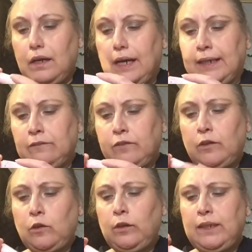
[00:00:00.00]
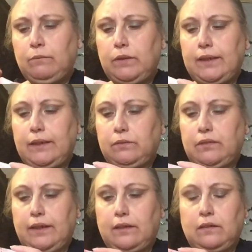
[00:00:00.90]
And if I'm going in with a
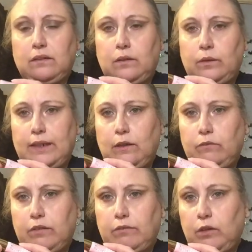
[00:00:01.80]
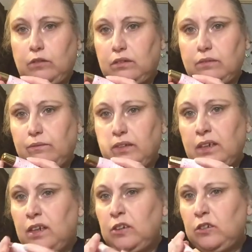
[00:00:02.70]
lipstick because I'm going over the road or something,
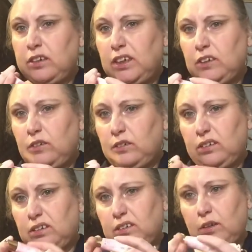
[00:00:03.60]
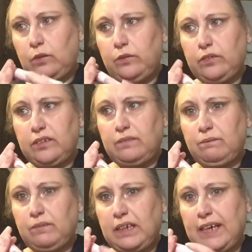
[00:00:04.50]
I usually use Soph's
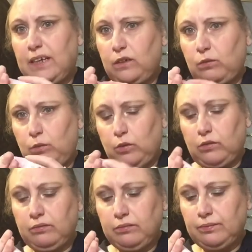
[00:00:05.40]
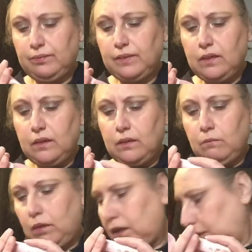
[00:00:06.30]
Cake one,
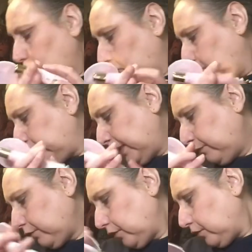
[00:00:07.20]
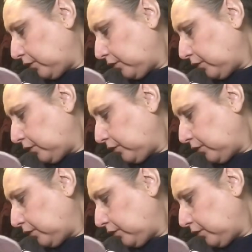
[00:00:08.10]
my usual favourite.